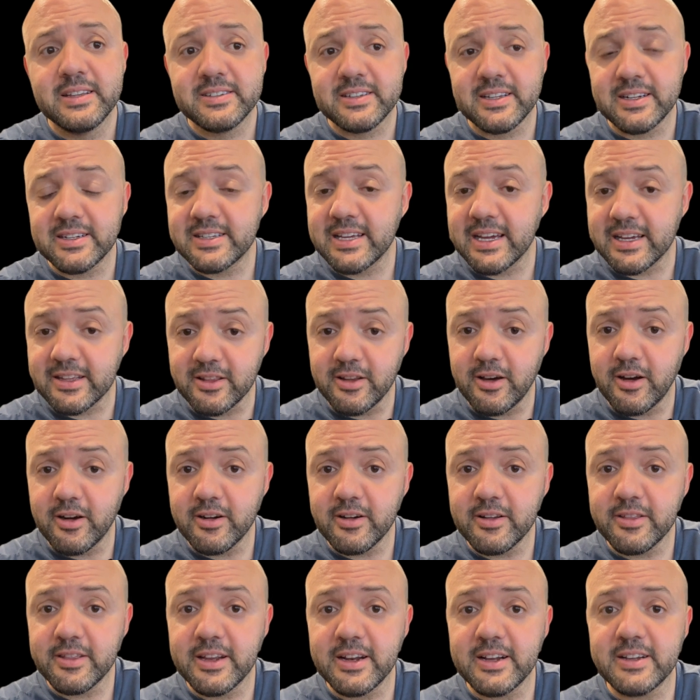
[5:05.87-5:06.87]
It's going to take
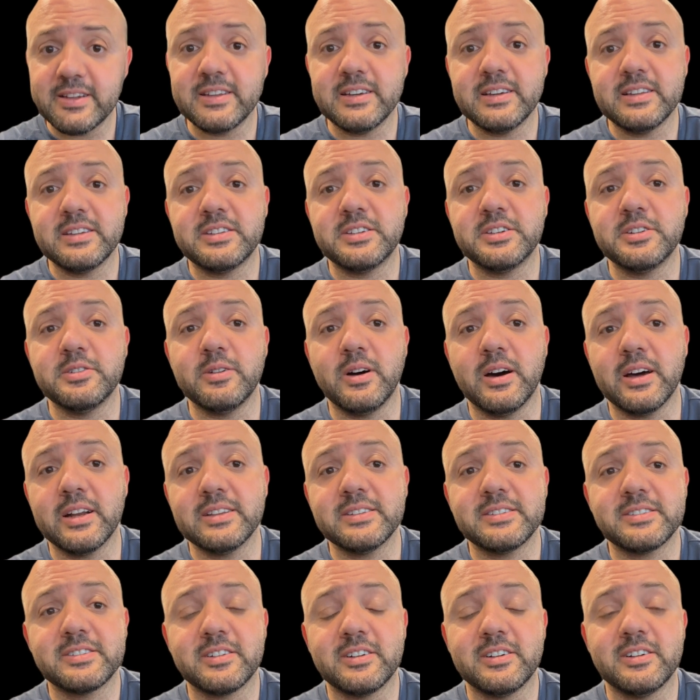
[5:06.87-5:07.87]
longer than it did to
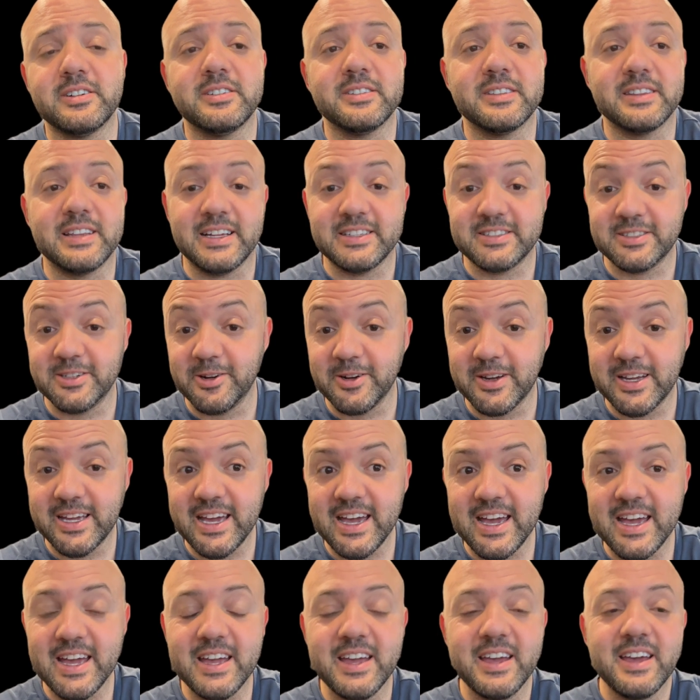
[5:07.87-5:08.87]
uninstall. That's
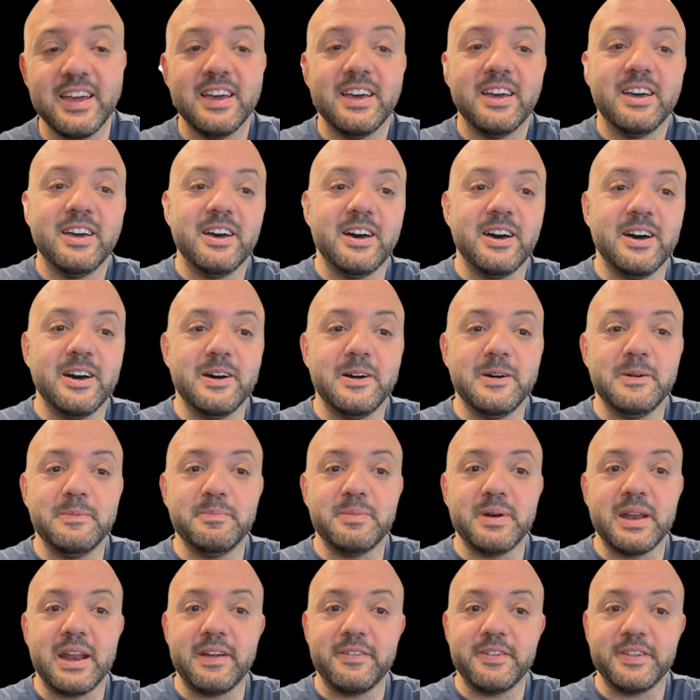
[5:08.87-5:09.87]
okay,
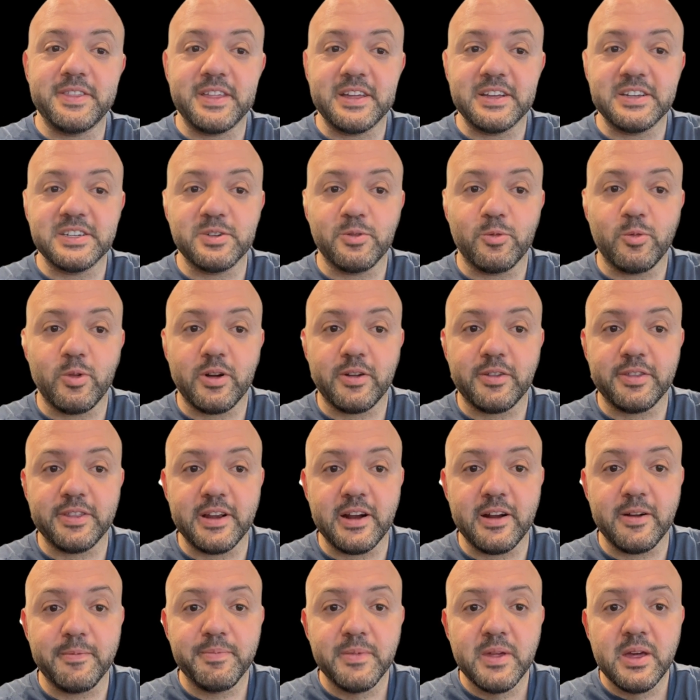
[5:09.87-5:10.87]
um, but everything should work
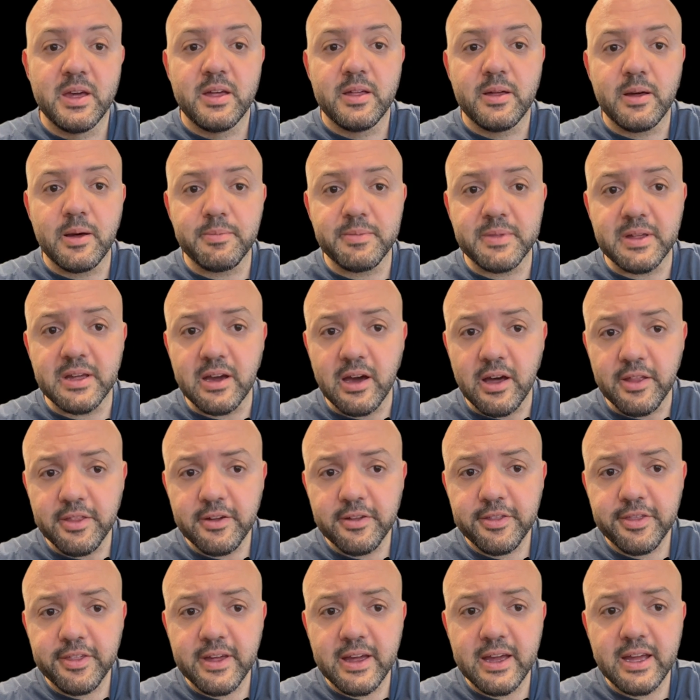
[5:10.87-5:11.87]
there. Um, the
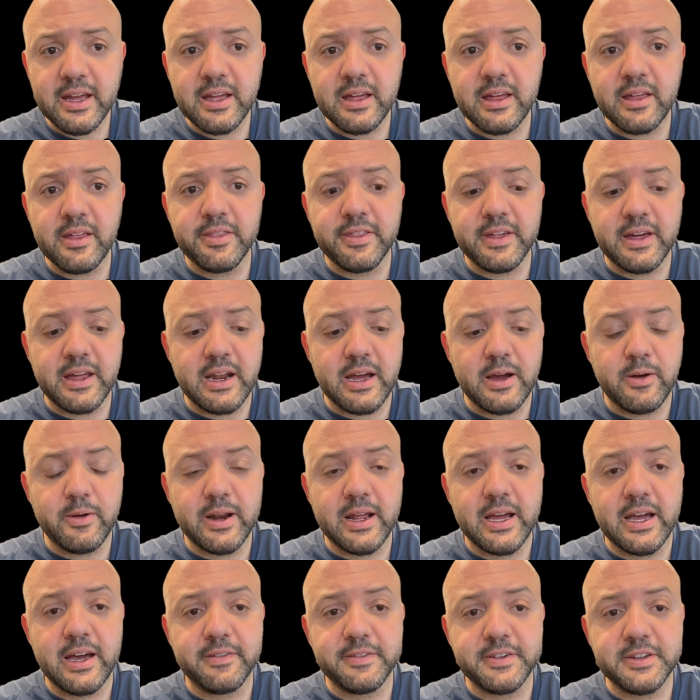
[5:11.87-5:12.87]
other thing that I
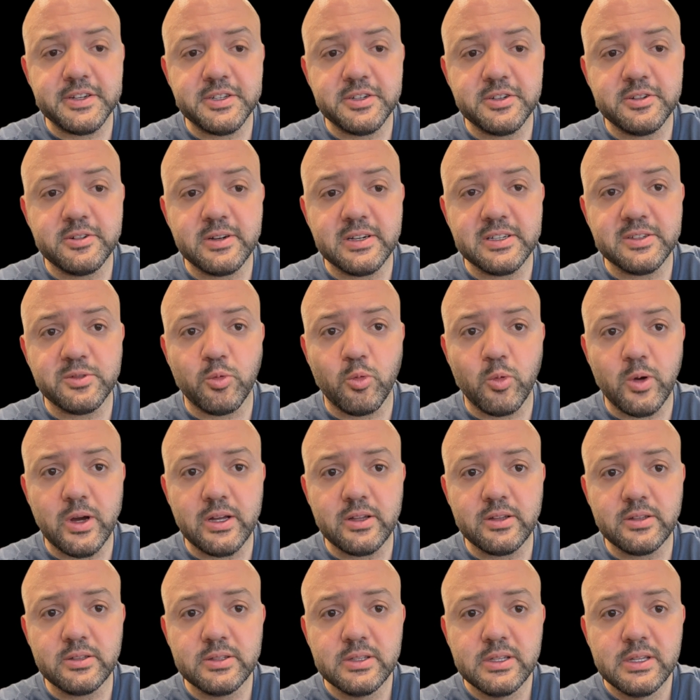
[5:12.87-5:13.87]
would have you do as
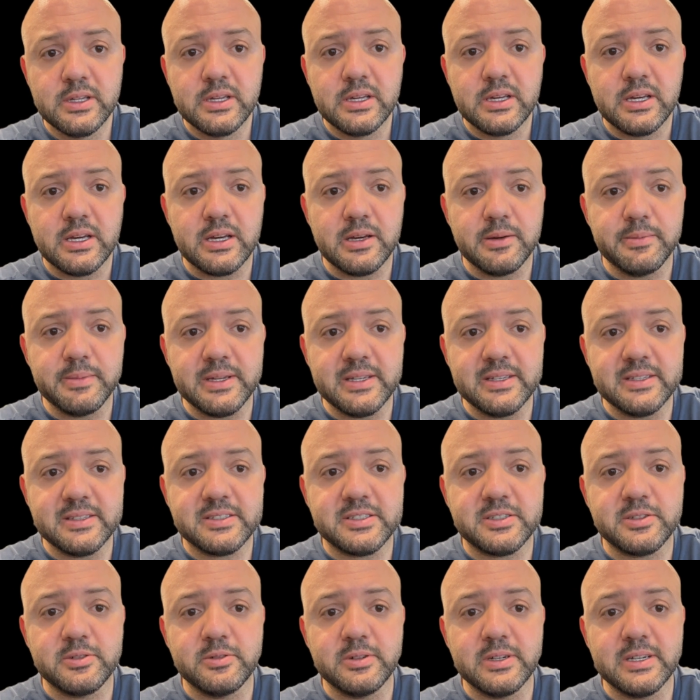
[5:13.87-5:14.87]
well um,
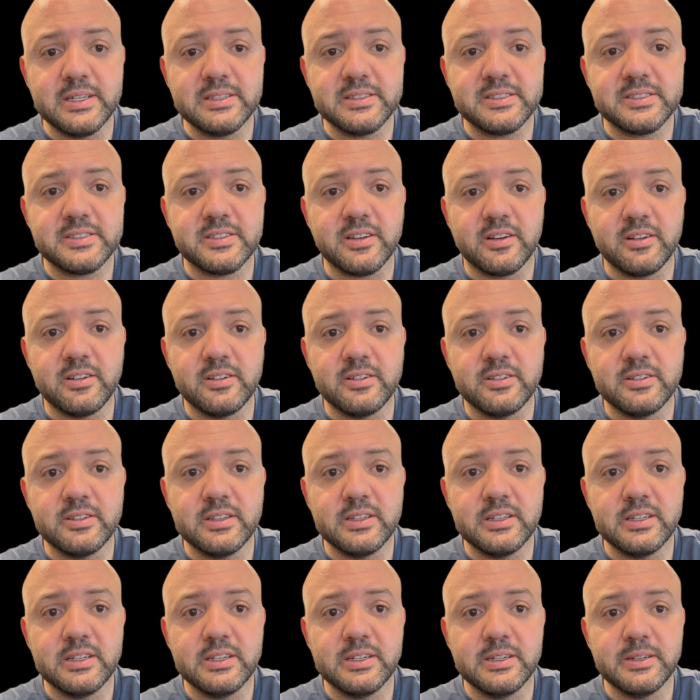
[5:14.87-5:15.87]
is to install,
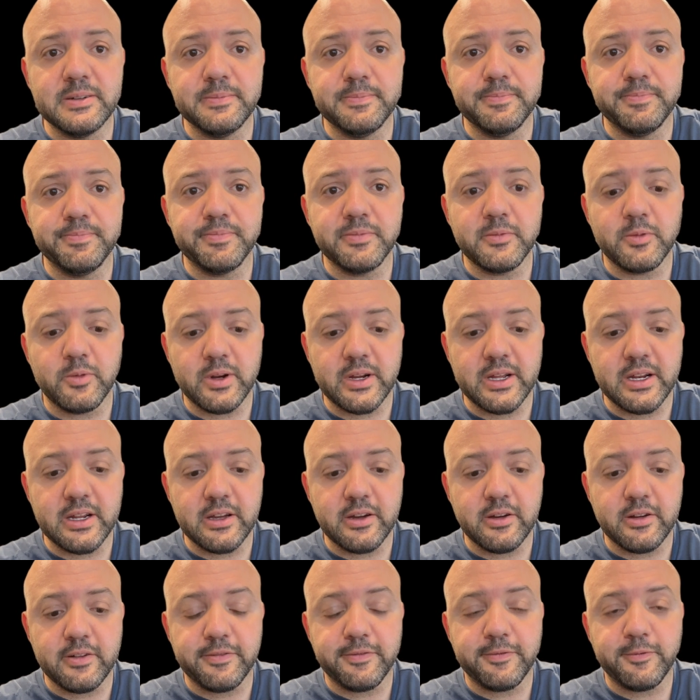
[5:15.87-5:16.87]
um, we're going to
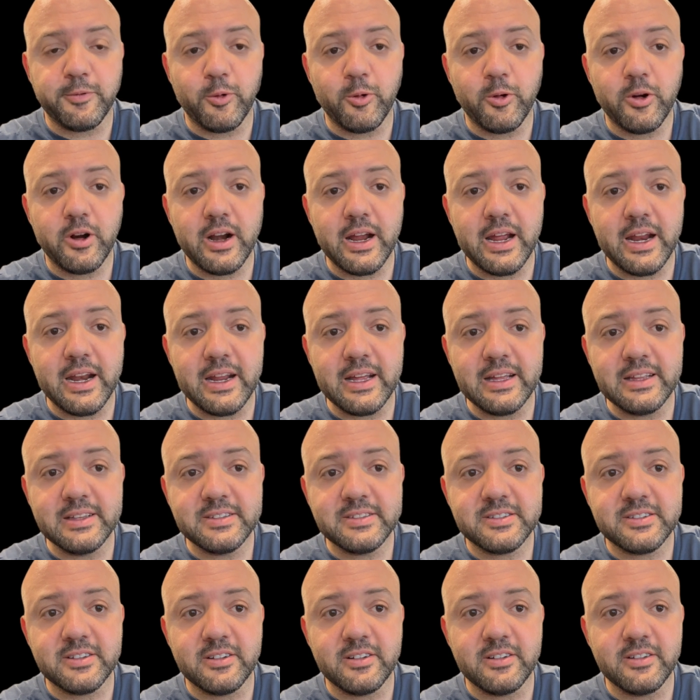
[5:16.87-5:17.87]
go to 4 and
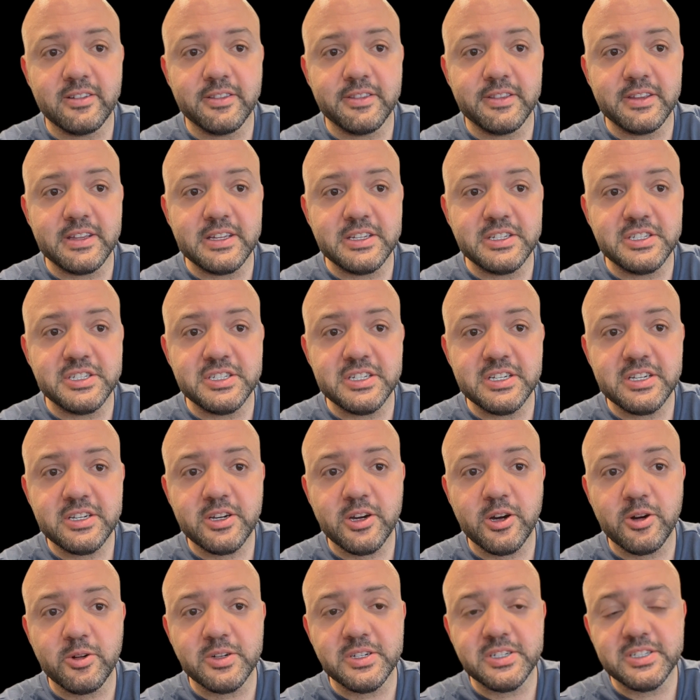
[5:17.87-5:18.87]
install the
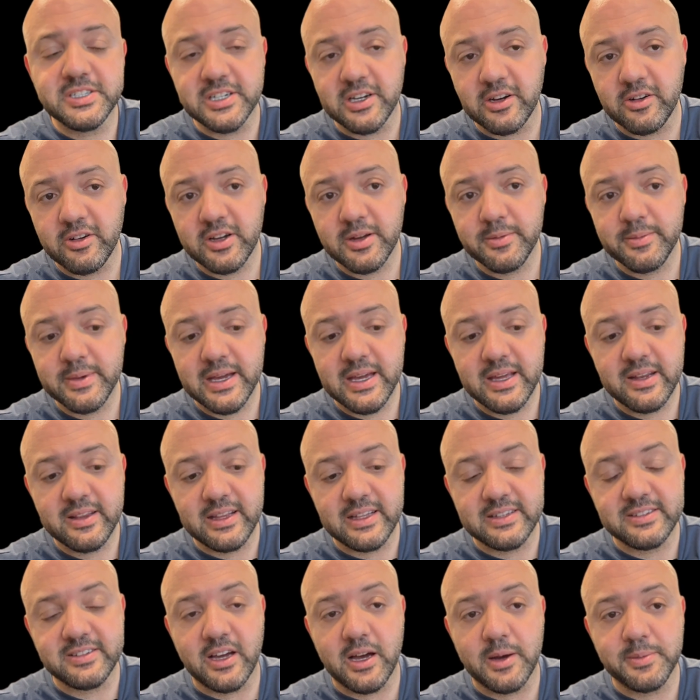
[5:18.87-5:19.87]
G-code shell
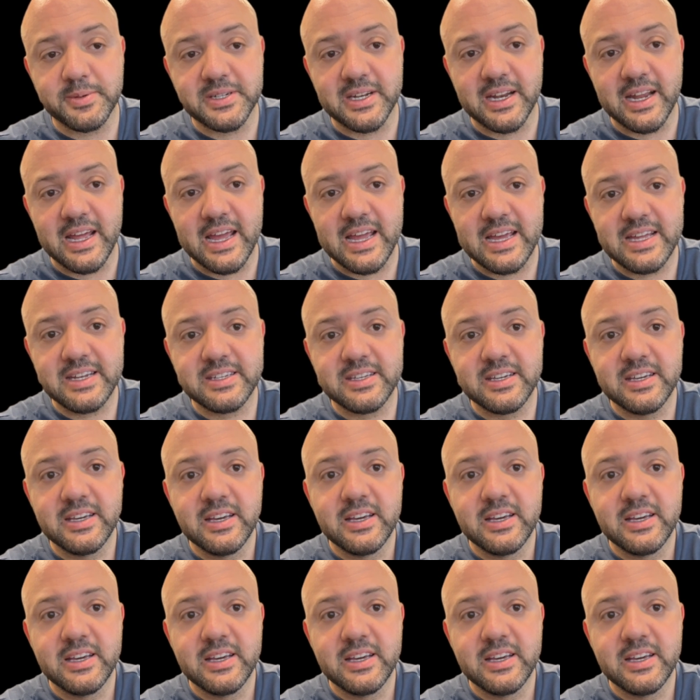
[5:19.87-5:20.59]
command. That's option 8.